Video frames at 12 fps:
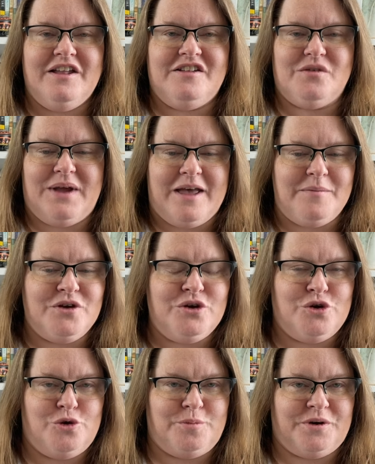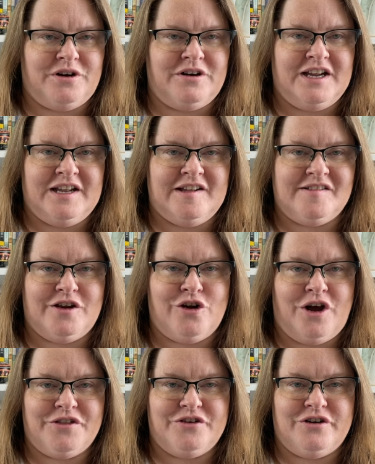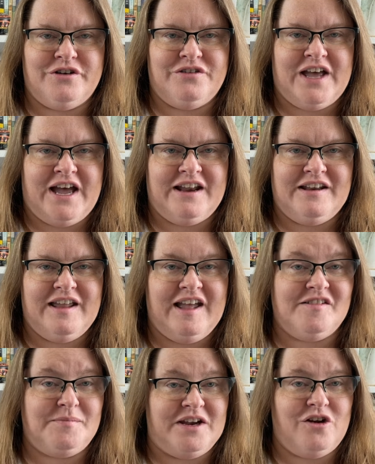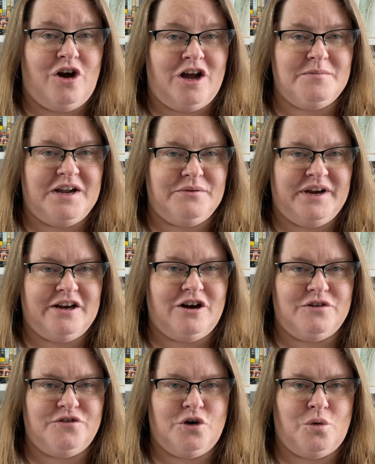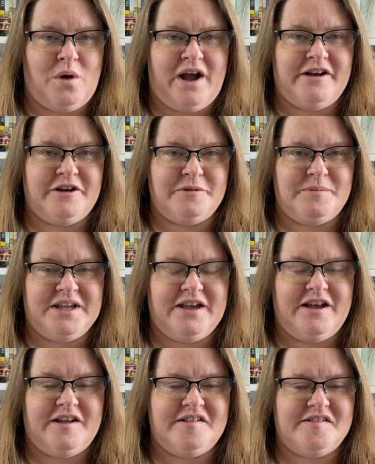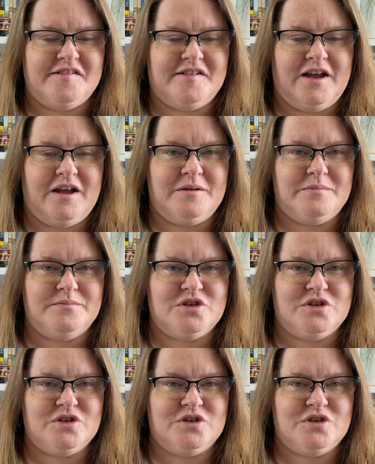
So Emma Hooper is an author that has been on my radar for a while because um,